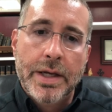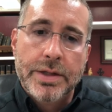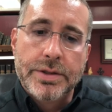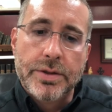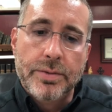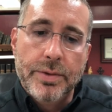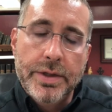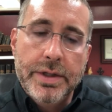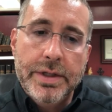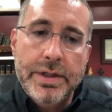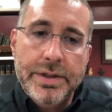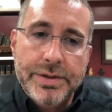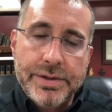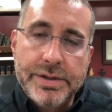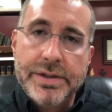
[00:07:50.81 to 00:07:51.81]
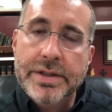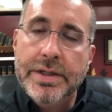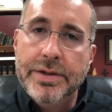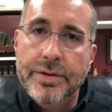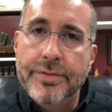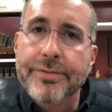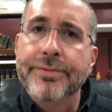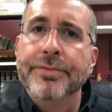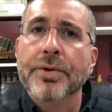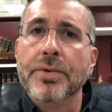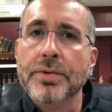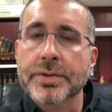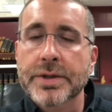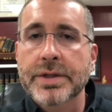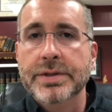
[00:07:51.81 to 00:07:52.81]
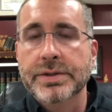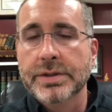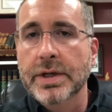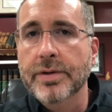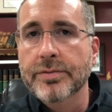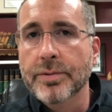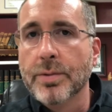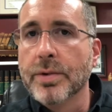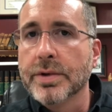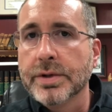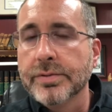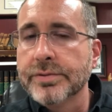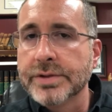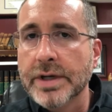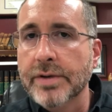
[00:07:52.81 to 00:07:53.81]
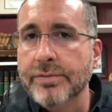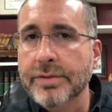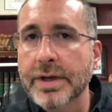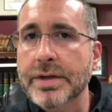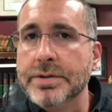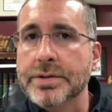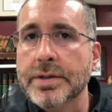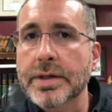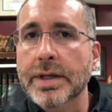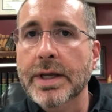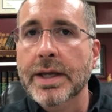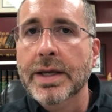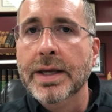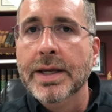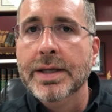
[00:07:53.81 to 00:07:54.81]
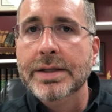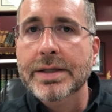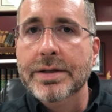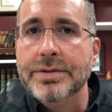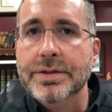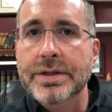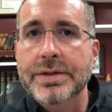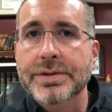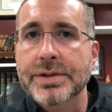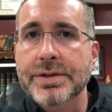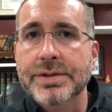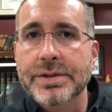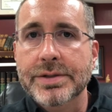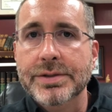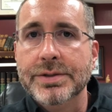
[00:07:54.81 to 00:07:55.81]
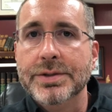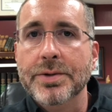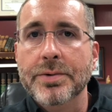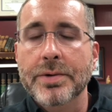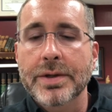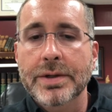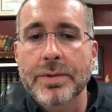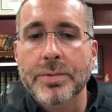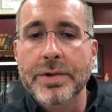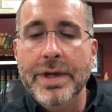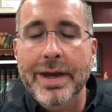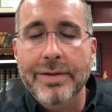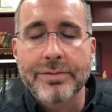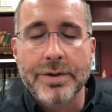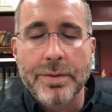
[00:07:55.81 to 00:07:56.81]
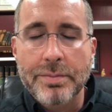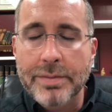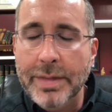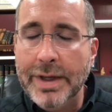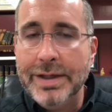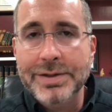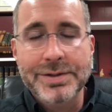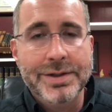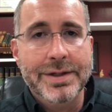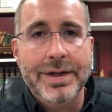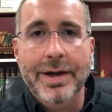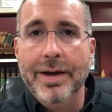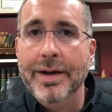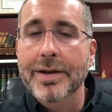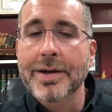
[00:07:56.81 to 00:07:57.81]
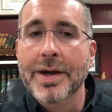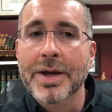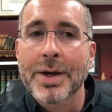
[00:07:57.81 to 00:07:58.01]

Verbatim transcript: to really see the fullness of the work of salvation that Jesus is doing. We have an amazing God.